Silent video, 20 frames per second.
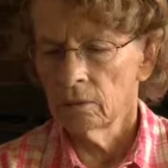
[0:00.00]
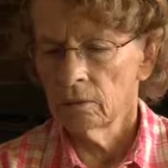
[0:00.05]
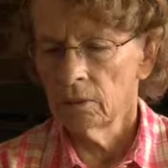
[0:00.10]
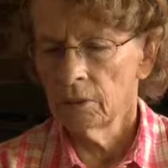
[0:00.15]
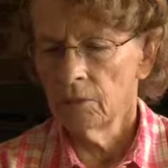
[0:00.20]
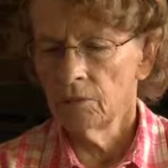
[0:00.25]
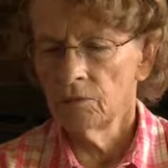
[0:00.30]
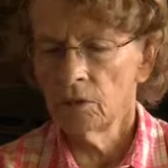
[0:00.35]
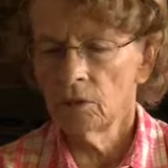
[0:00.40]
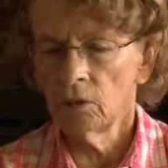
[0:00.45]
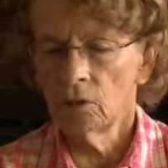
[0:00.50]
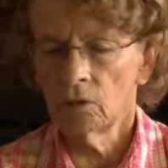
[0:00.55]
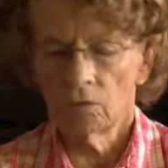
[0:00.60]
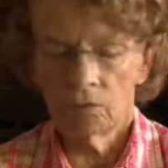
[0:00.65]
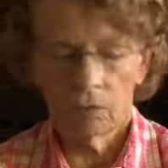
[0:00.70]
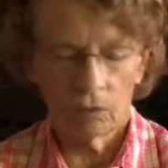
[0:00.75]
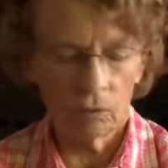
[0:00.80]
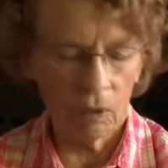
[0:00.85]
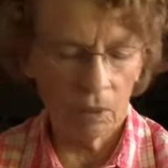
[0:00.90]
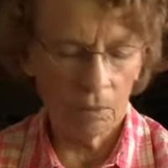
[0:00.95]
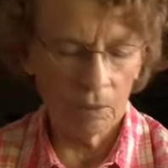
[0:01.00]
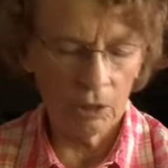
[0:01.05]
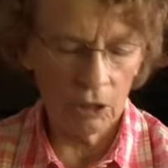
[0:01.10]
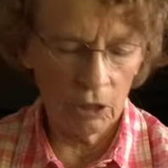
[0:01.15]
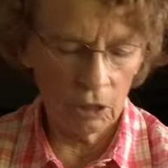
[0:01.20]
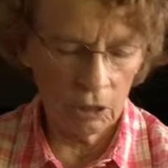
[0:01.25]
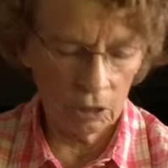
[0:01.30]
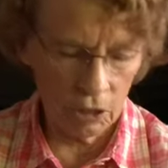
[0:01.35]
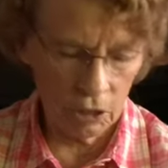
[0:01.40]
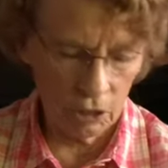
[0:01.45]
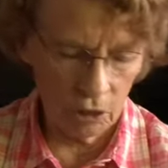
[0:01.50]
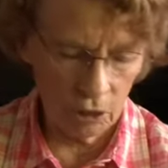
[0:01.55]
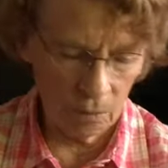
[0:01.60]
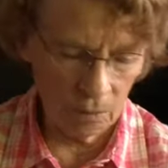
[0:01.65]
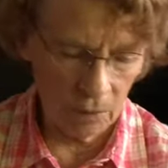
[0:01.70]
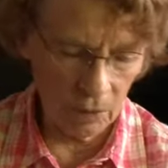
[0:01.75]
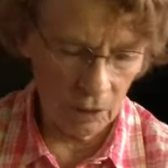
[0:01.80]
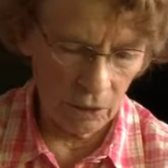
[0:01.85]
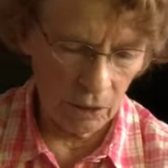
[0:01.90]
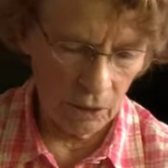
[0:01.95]
lived alone for a while, but she, she
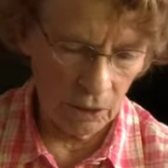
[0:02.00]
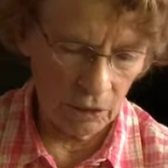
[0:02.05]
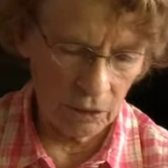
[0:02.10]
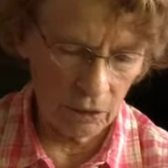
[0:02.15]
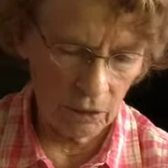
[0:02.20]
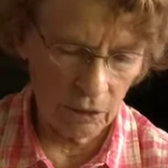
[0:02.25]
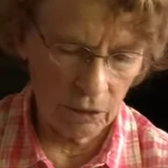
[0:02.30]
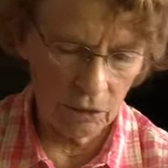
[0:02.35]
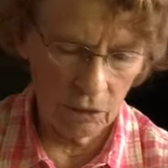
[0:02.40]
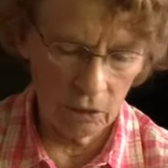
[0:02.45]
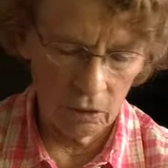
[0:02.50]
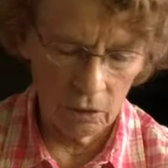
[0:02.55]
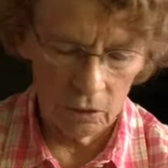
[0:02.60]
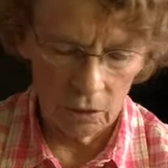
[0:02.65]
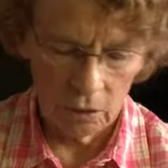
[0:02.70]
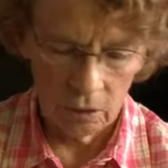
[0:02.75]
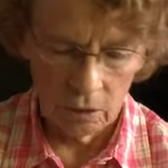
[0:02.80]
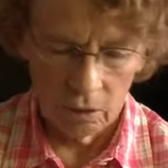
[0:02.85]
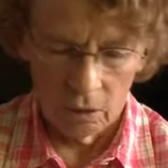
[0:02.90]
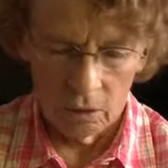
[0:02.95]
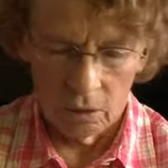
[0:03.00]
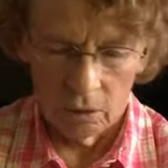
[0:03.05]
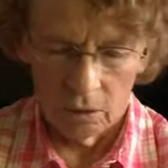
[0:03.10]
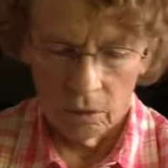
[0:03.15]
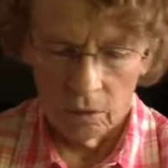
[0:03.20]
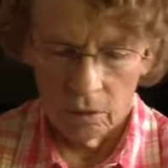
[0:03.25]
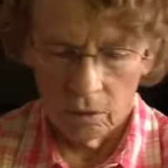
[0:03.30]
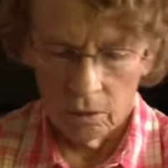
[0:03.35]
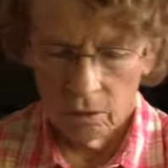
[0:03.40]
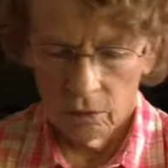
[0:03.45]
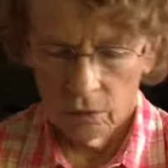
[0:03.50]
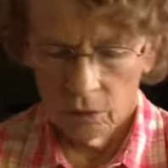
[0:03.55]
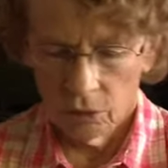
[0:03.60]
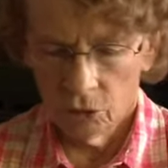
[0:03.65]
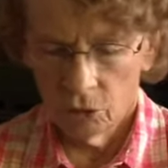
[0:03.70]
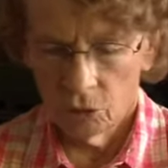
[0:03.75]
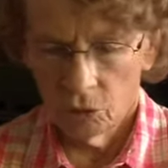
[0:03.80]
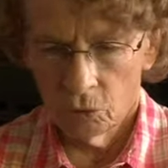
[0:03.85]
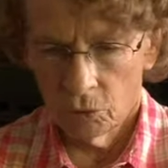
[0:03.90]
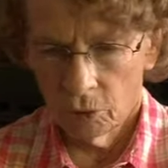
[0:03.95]
got married uh,
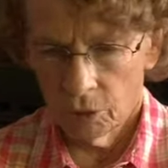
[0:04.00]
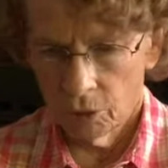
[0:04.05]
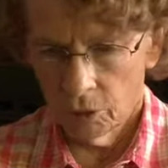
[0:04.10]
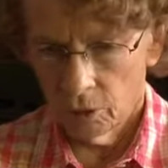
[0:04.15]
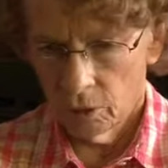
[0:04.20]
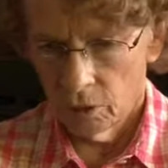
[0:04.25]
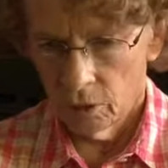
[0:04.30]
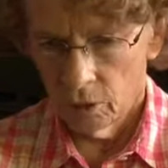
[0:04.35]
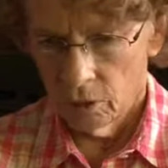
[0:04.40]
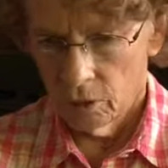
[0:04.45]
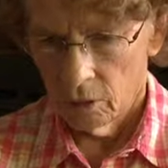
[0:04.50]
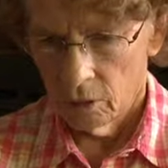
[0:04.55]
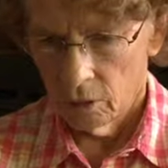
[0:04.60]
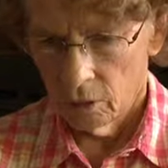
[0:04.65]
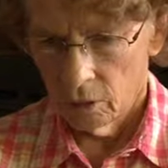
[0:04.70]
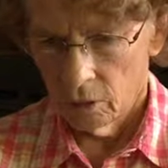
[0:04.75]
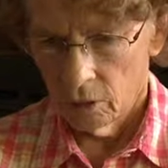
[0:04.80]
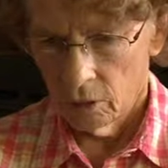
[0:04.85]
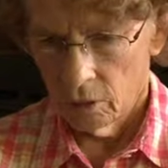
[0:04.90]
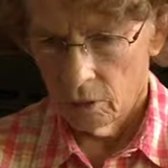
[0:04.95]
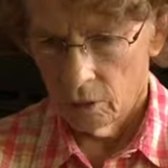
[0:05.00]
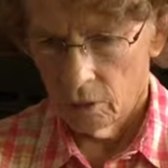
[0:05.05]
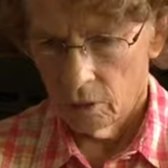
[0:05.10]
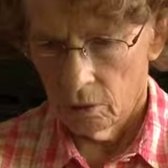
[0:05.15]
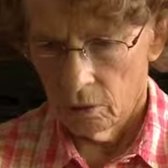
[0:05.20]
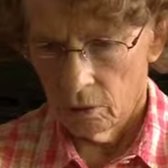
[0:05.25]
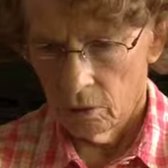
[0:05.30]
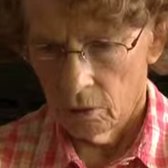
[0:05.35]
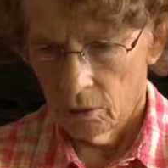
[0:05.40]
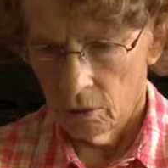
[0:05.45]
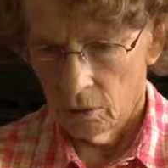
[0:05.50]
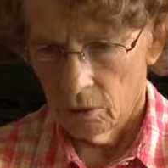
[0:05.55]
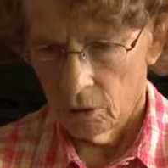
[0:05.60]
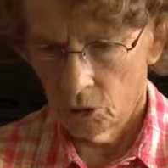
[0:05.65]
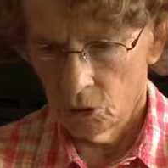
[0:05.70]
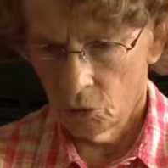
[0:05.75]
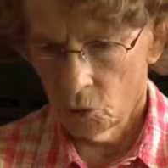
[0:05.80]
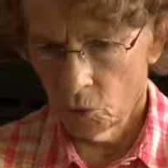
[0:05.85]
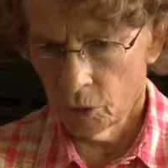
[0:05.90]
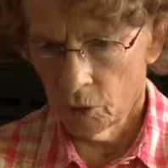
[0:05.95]
to uh,
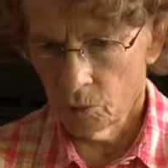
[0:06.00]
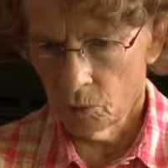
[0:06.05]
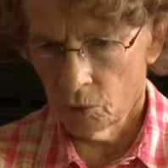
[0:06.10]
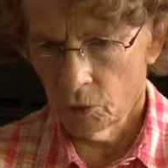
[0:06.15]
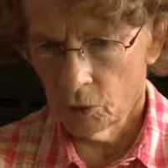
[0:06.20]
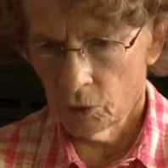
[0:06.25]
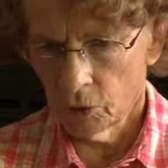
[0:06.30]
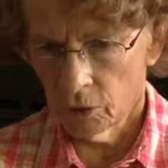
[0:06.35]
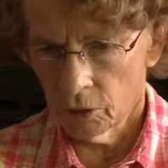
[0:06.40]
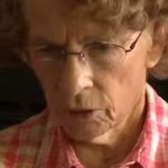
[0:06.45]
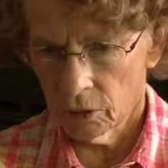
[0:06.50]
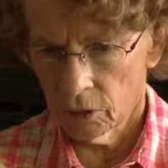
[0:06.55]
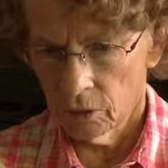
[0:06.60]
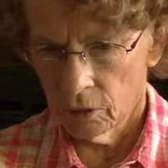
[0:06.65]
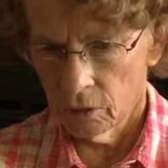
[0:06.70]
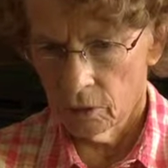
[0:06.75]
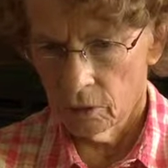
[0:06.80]
Shorty Morris.